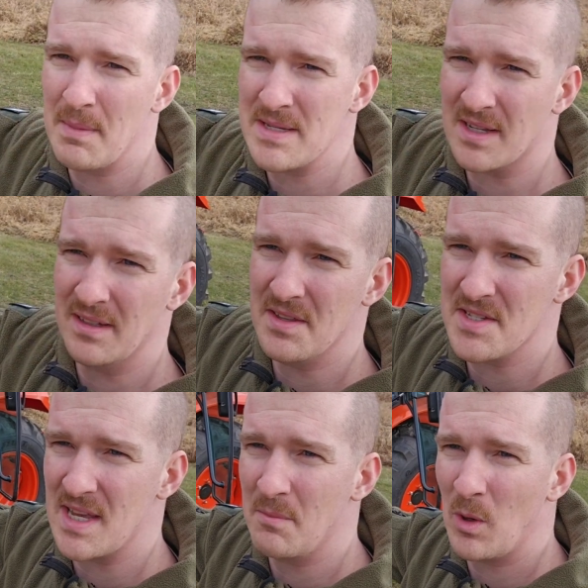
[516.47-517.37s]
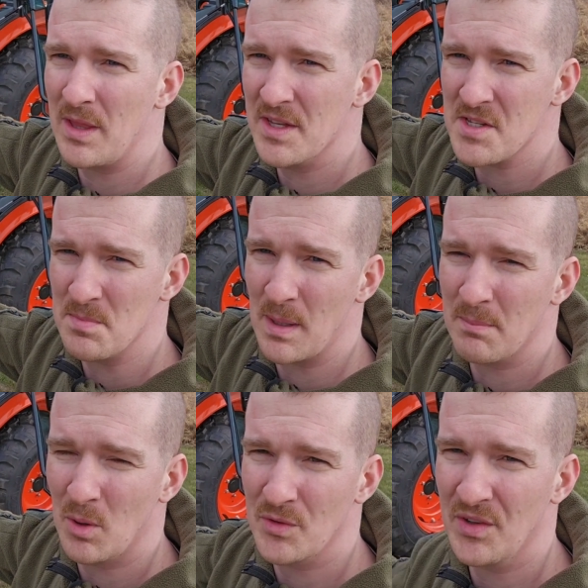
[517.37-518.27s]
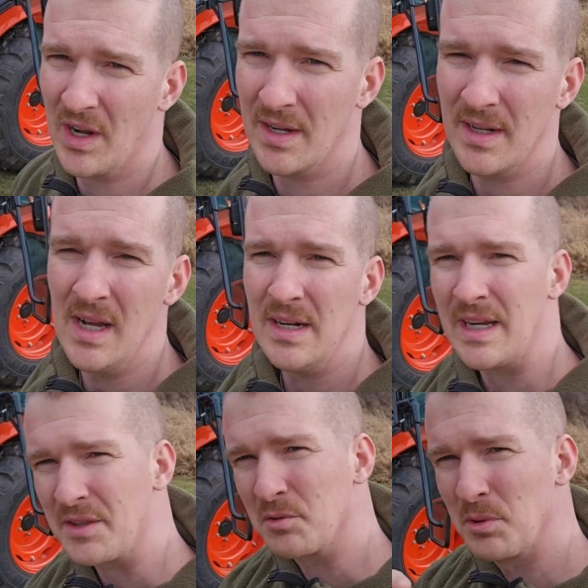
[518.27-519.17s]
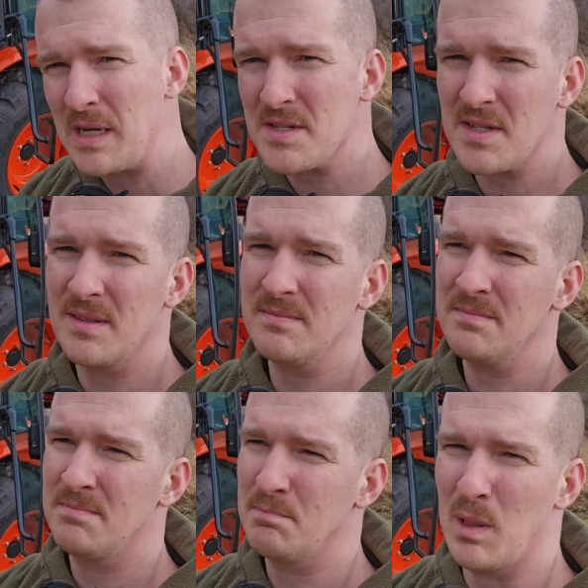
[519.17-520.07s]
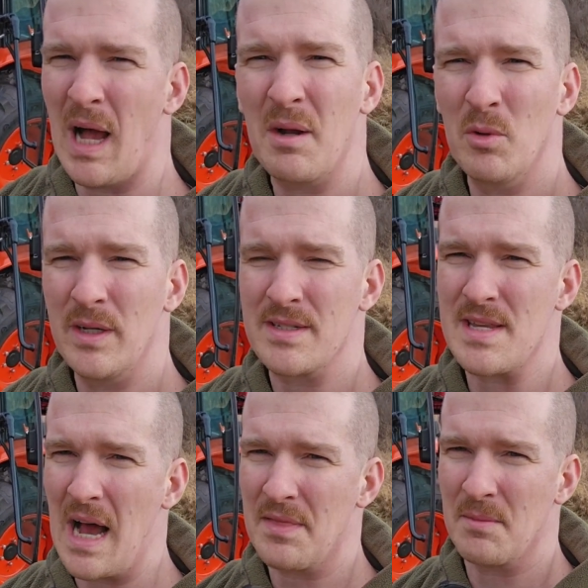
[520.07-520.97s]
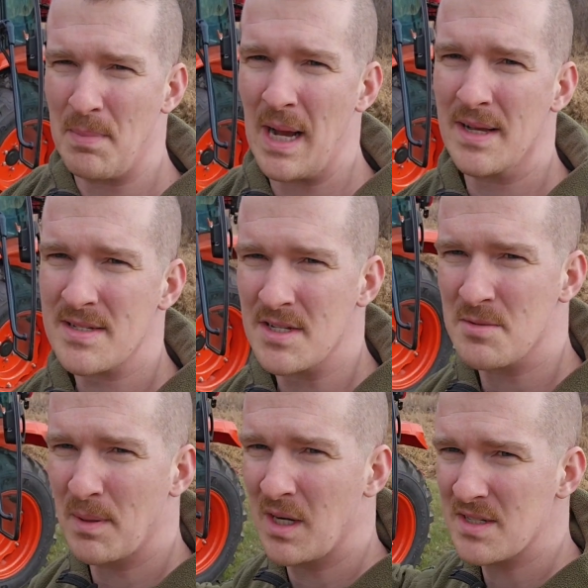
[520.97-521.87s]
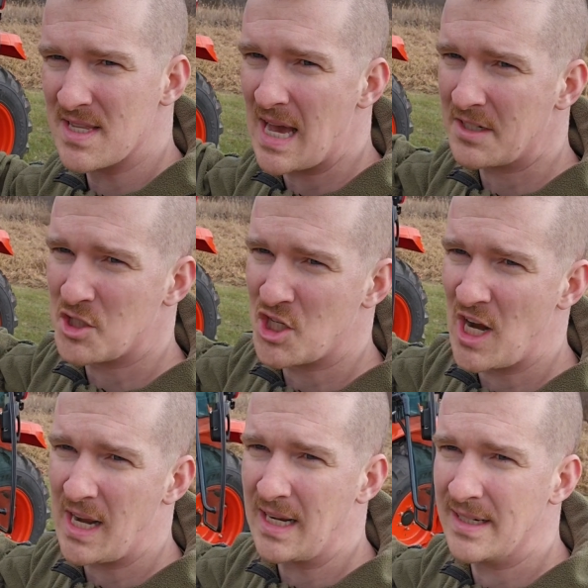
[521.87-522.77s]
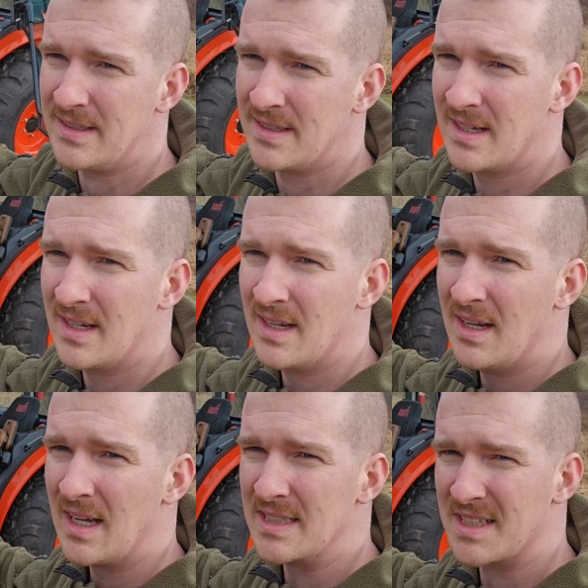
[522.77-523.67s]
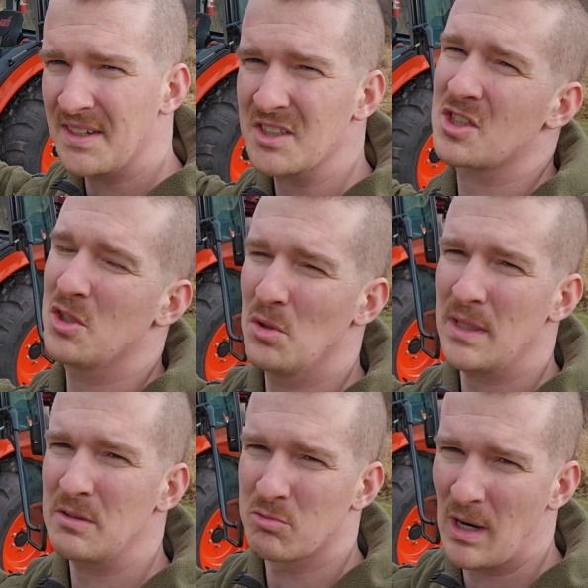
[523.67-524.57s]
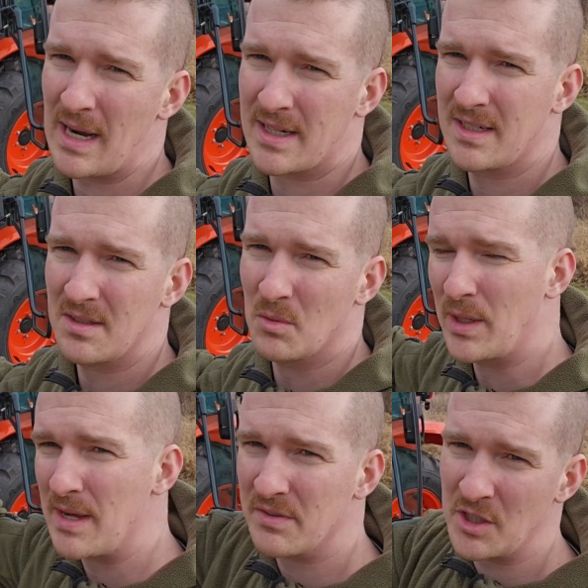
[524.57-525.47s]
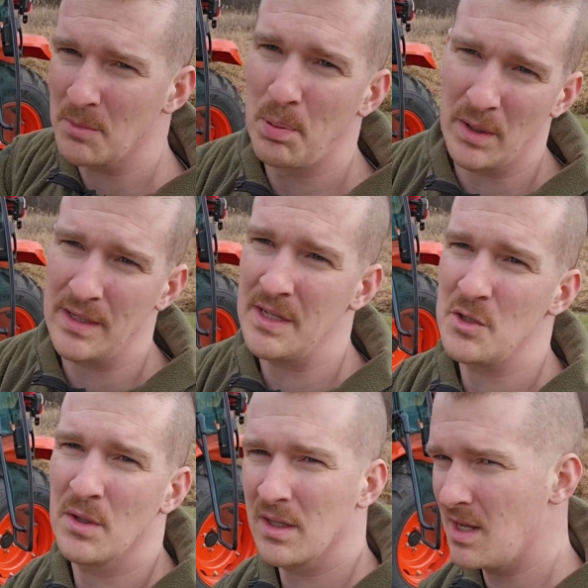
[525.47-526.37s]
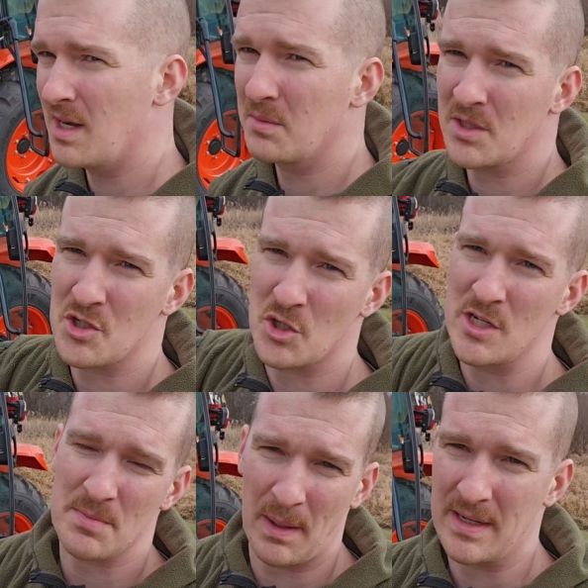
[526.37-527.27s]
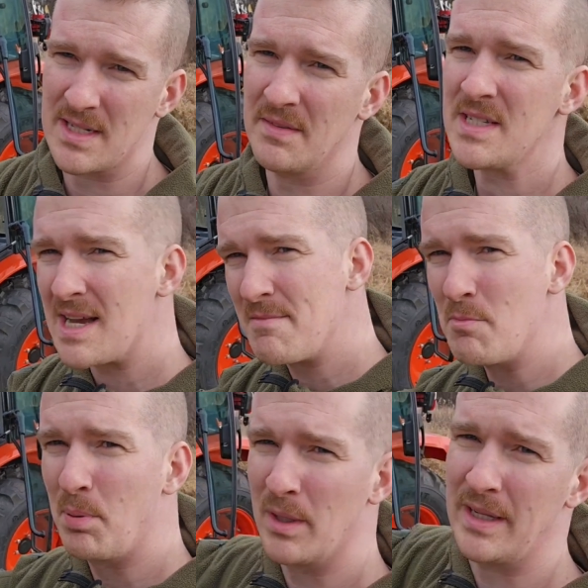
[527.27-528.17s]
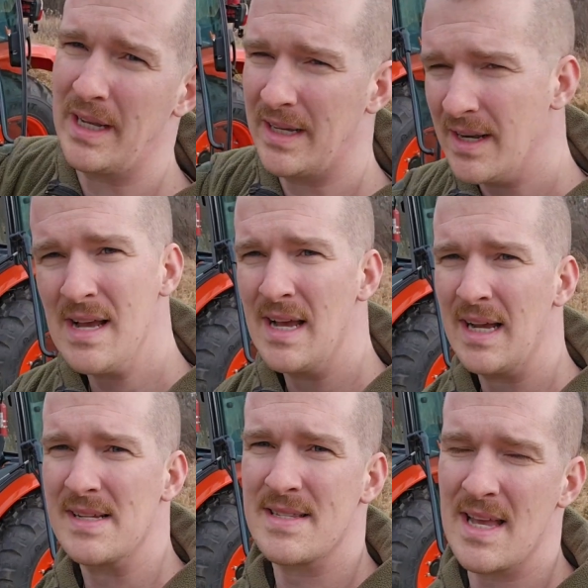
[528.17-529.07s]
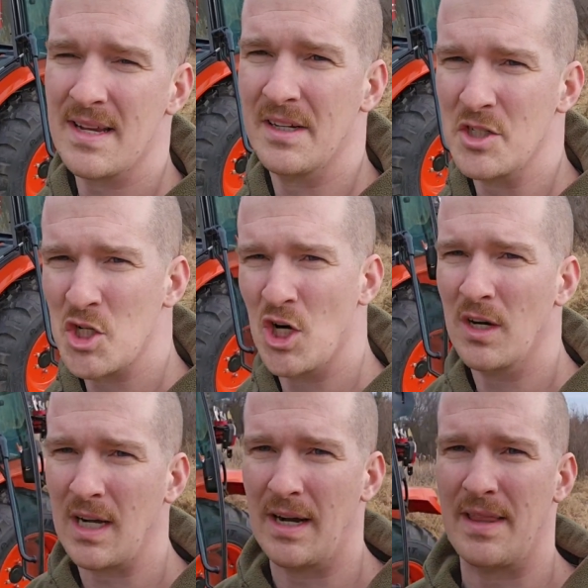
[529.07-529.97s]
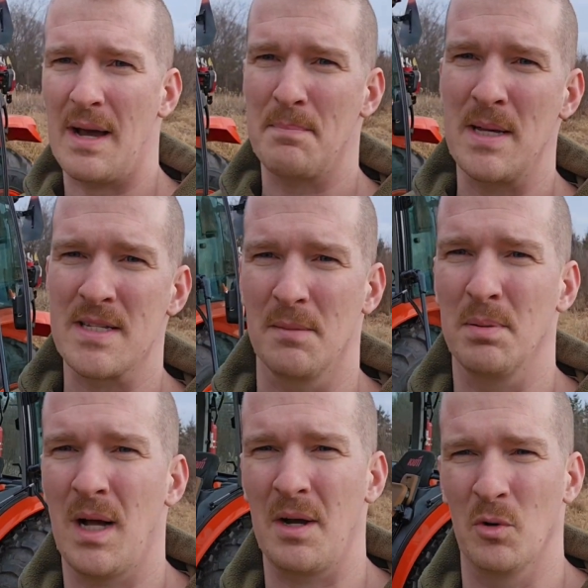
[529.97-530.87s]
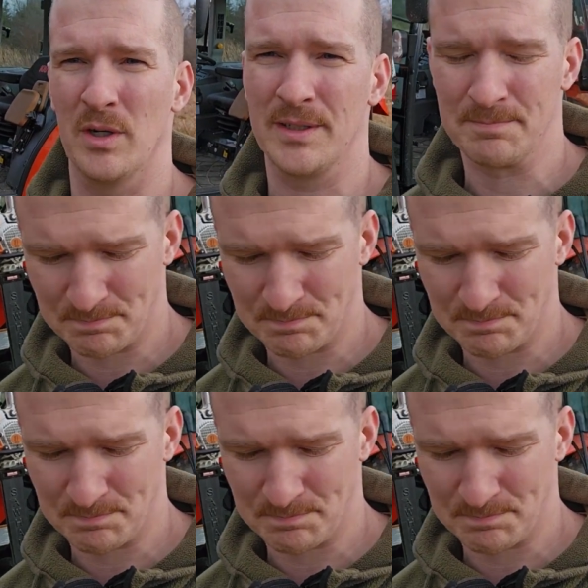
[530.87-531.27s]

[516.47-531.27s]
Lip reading: basically the same way this has been bolted on. Now the reason plywood is not the best is because that chain is going to slowly wreck whatever you're putting into it, along with the tree spikes. Every time you put it in, it's taking a chunk out of that piece of plywood.